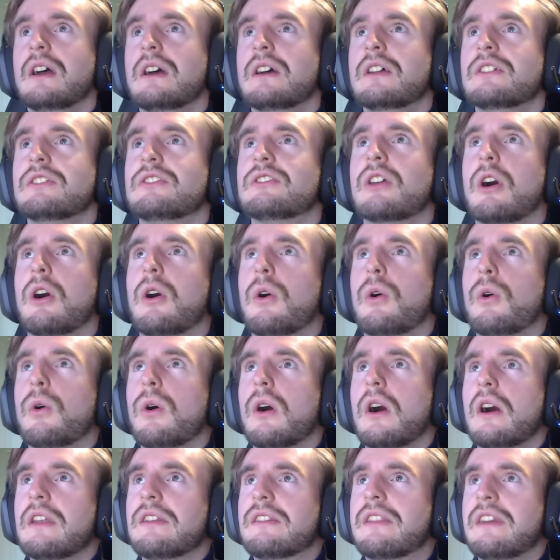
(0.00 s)
So
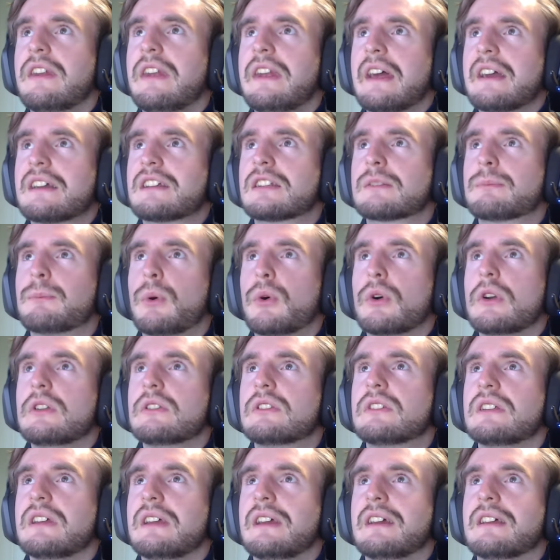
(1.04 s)
the next
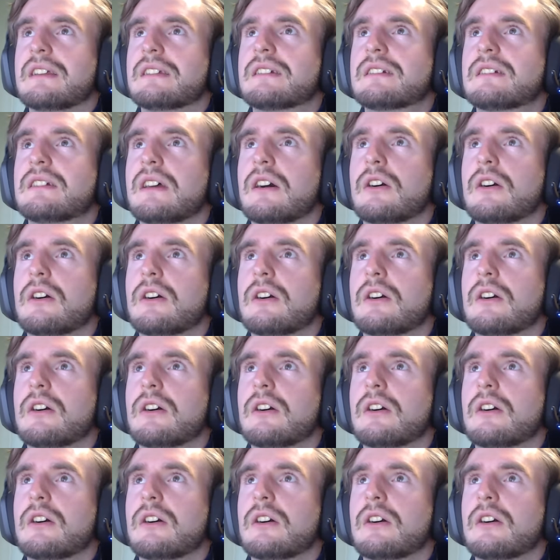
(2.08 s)
point is,